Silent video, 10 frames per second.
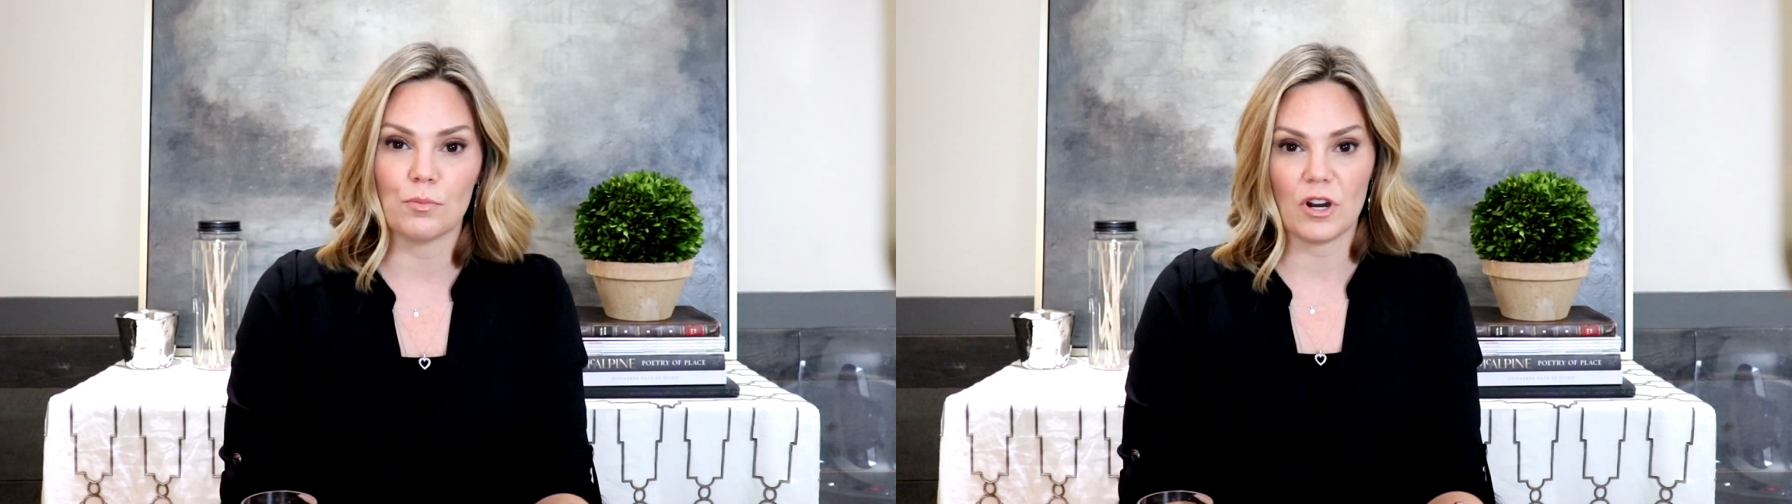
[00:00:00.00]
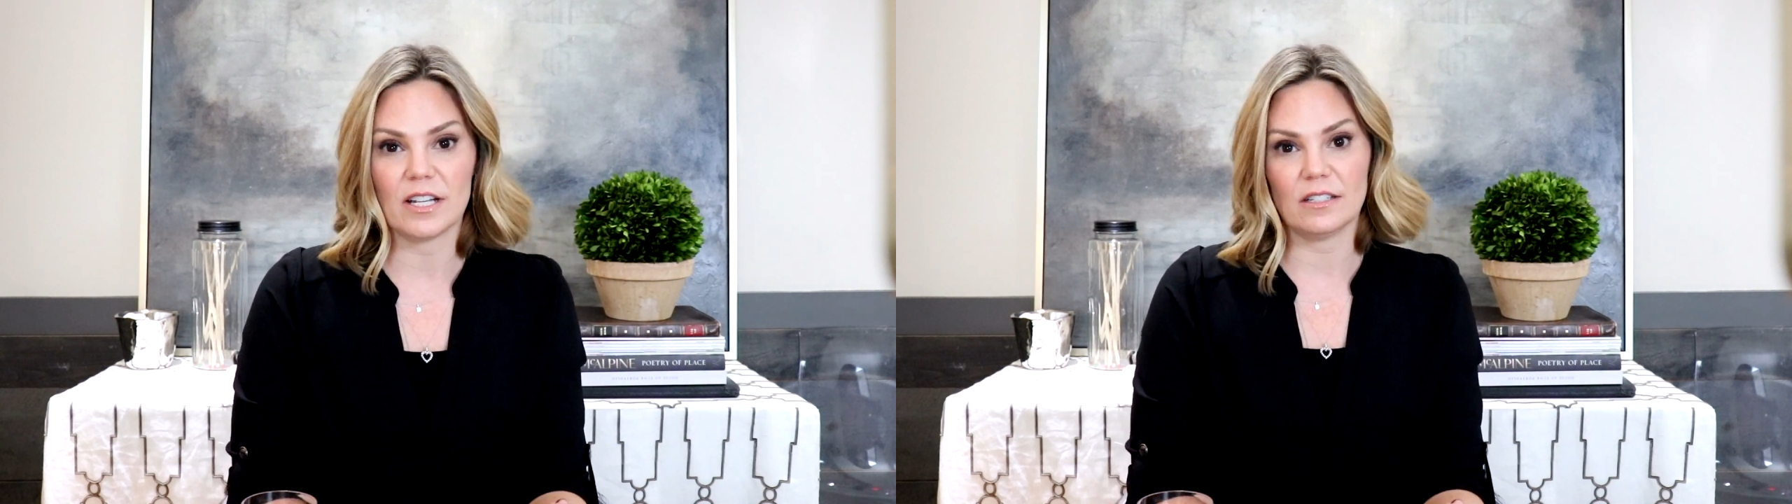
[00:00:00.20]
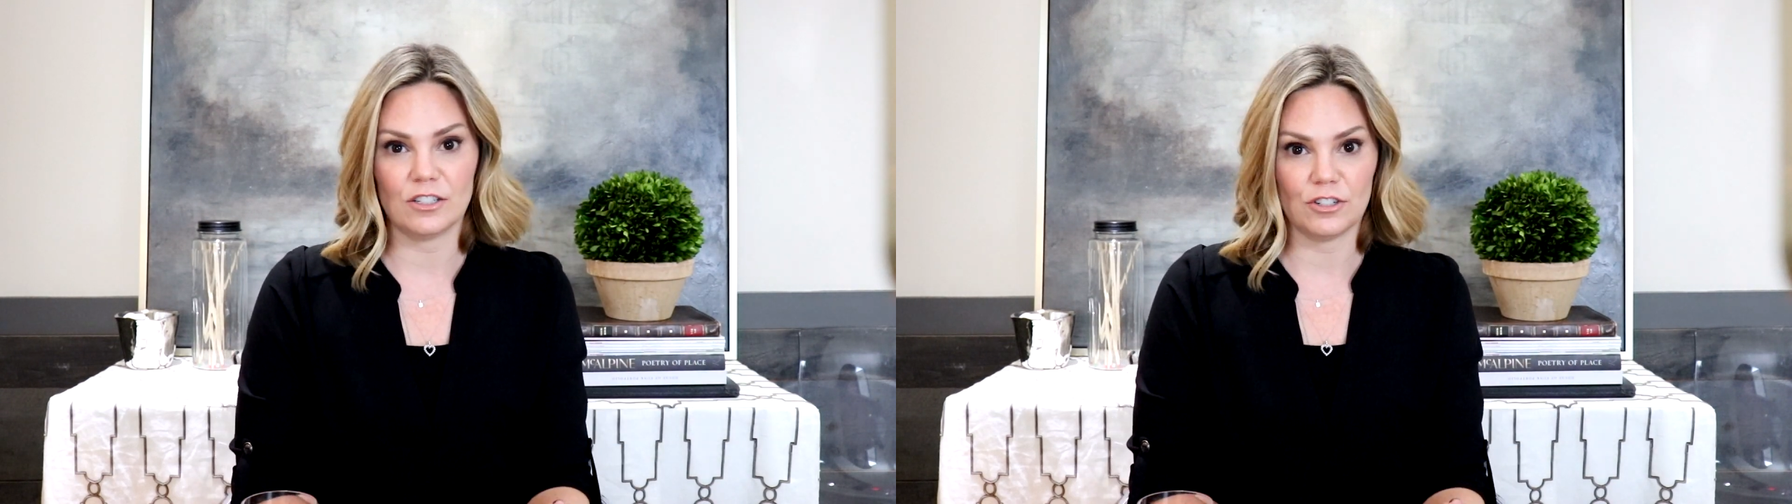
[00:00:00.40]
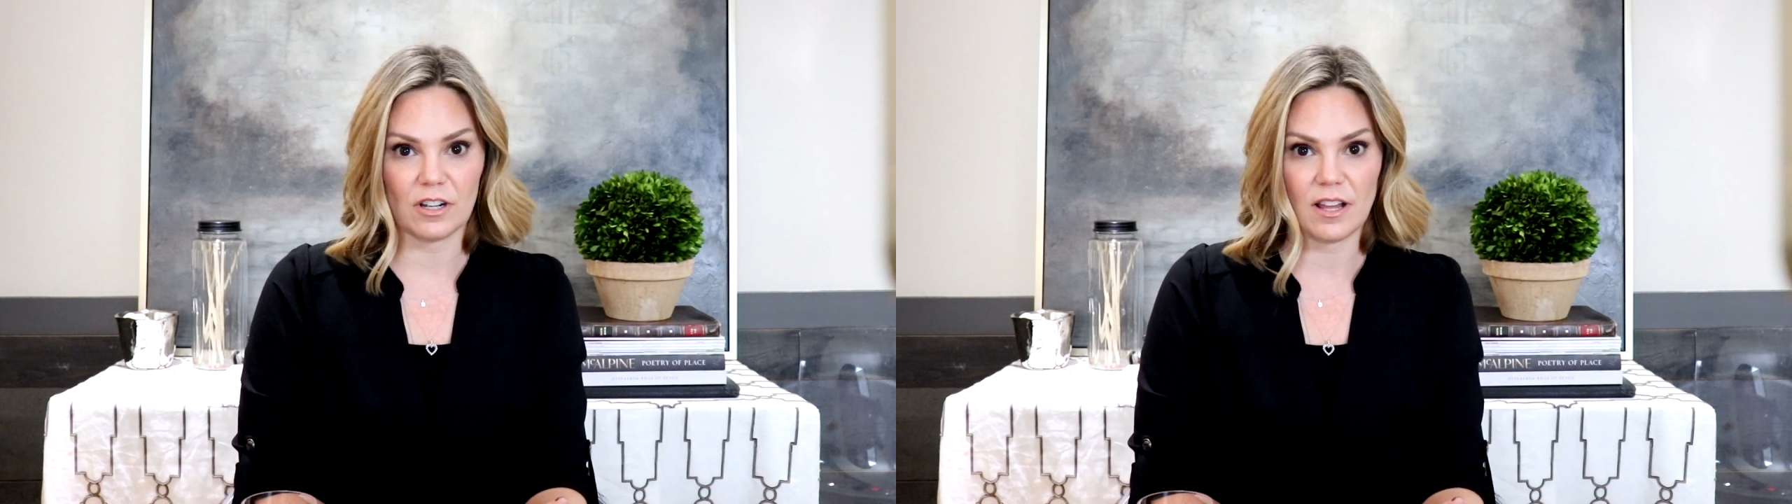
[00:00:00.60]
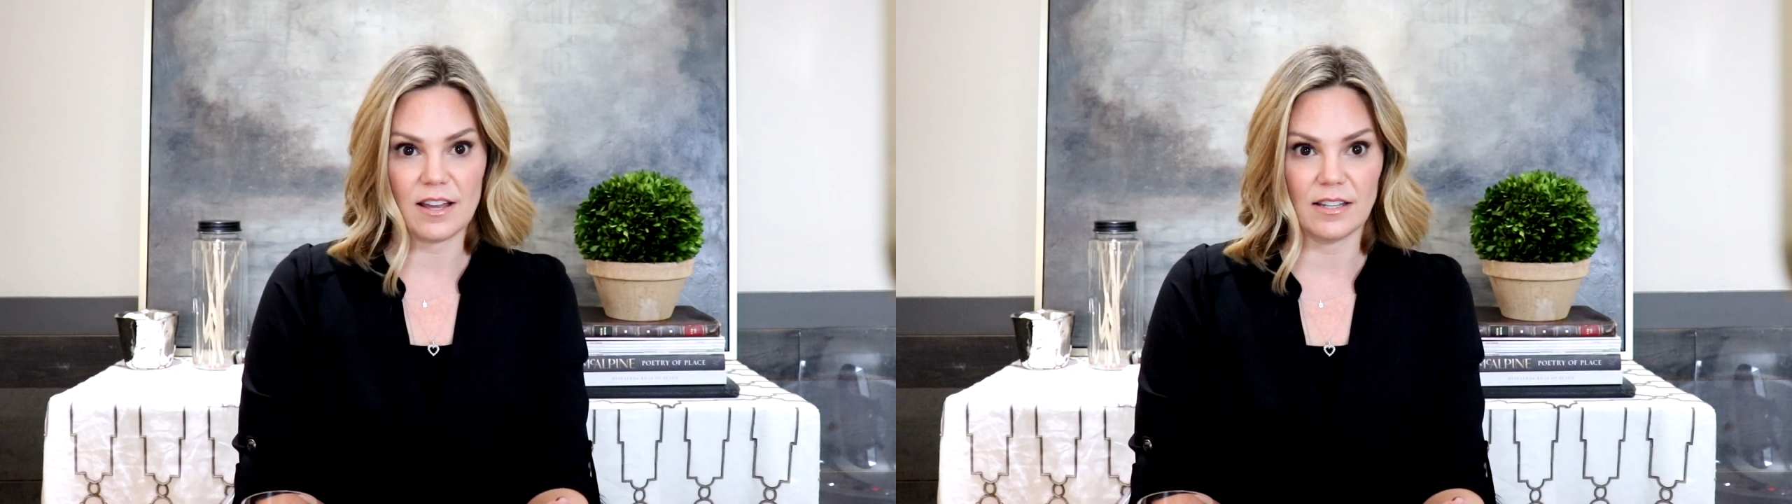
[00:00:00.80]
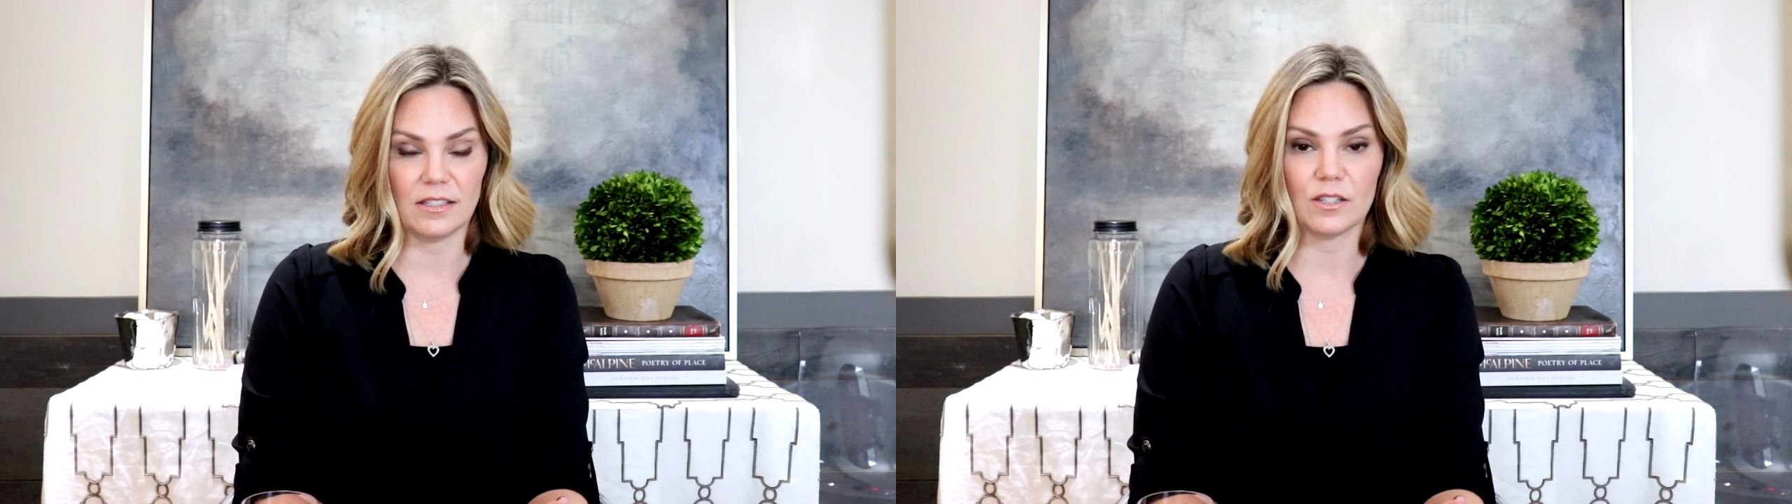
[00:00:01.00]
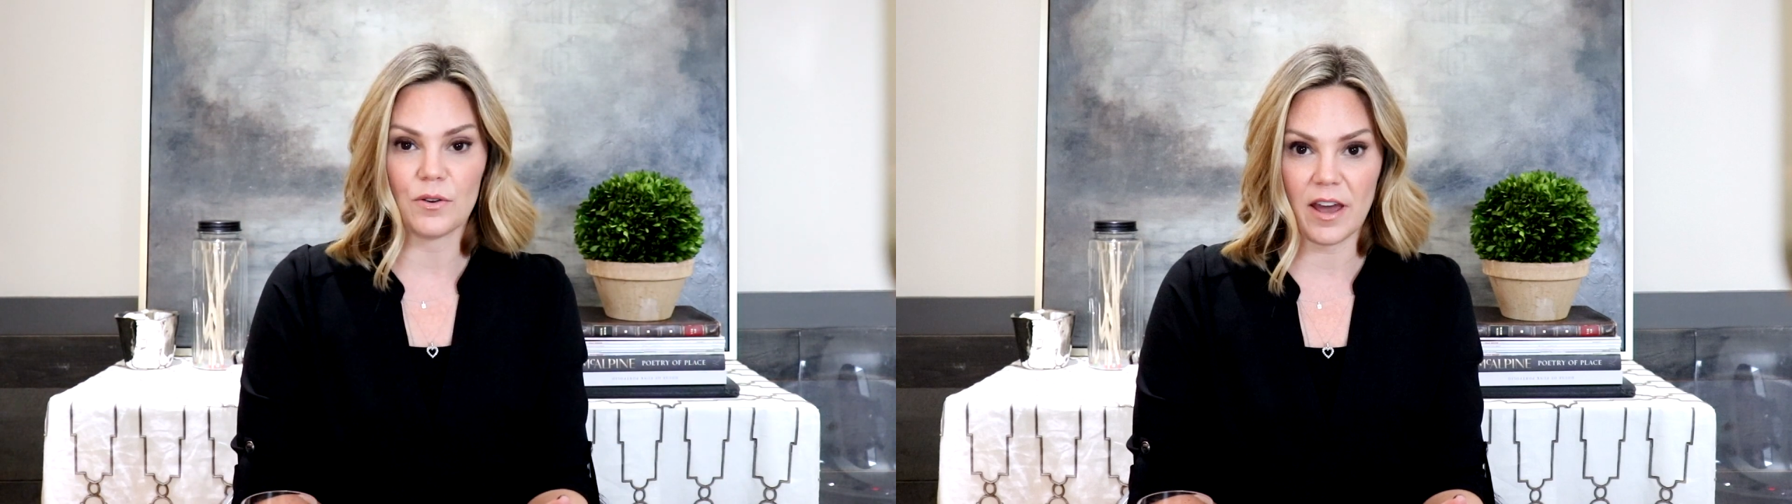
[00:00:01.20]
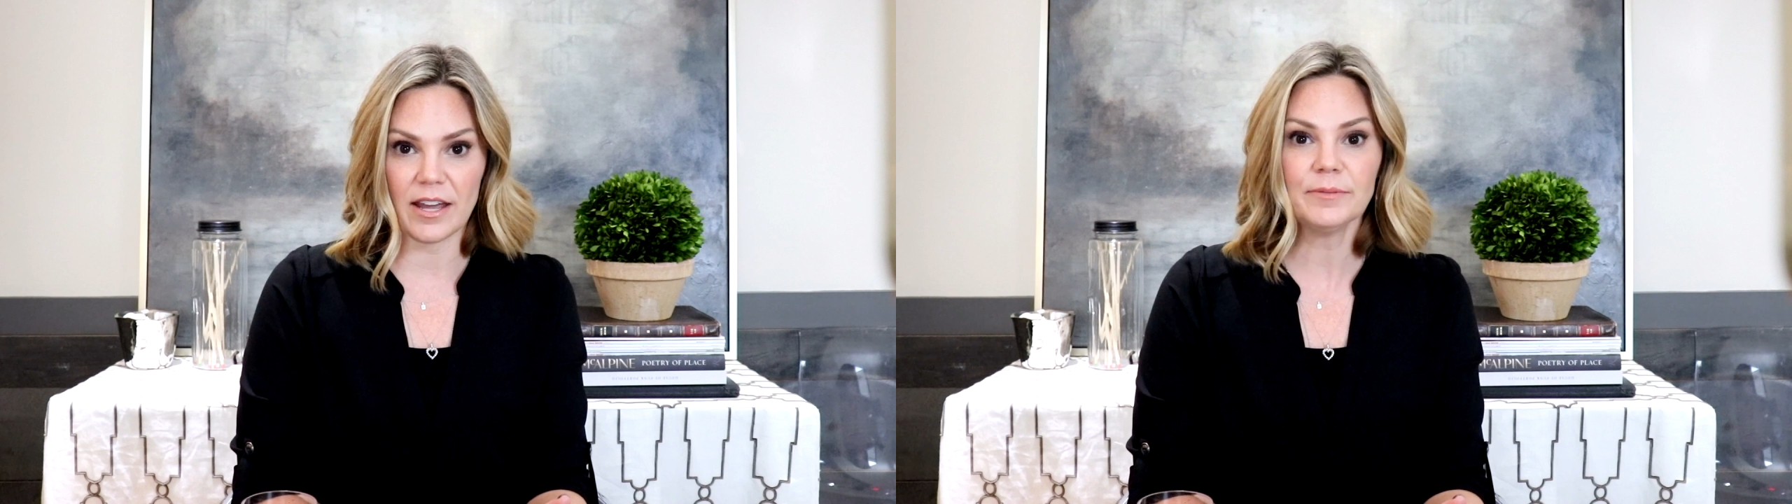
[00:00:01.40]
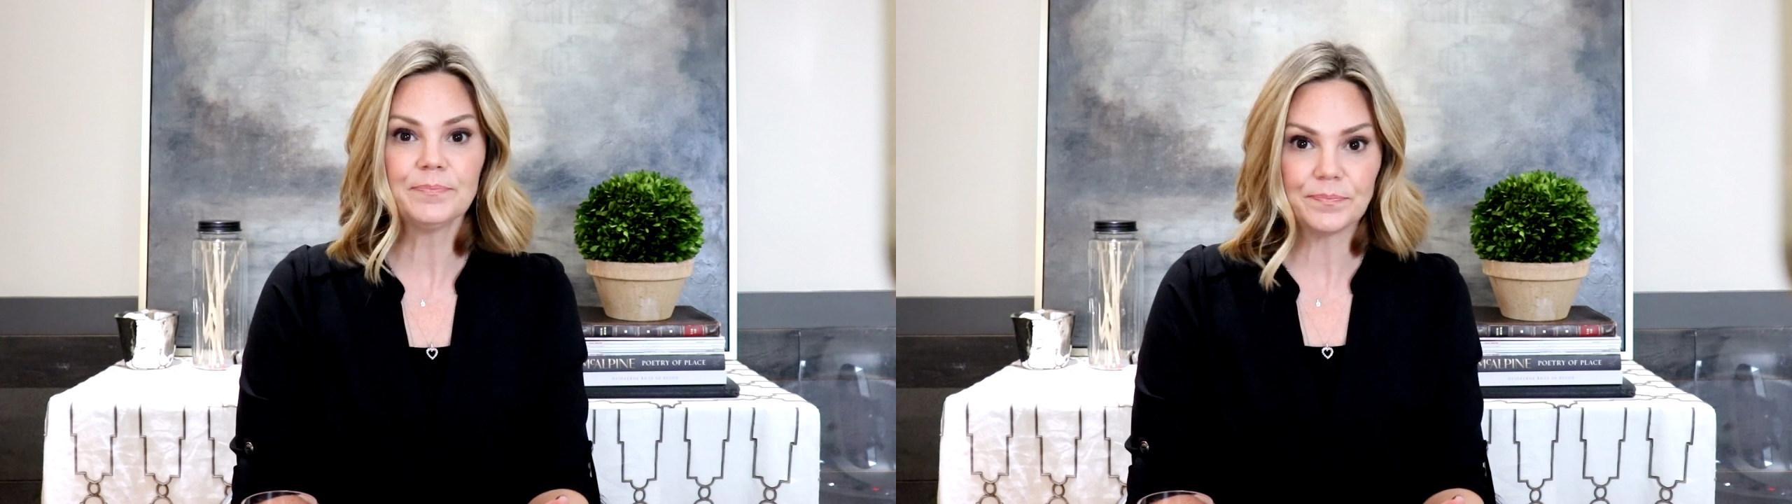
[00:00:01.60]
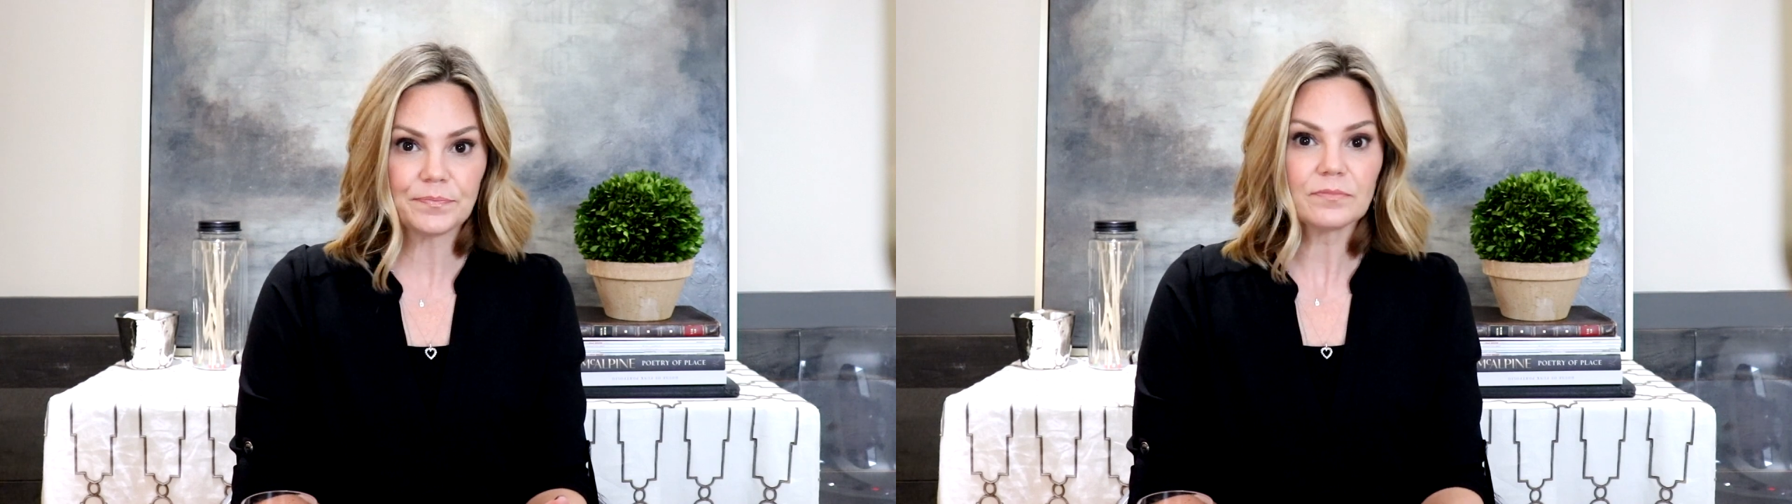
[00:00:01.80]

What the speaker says: price to your clients, okay?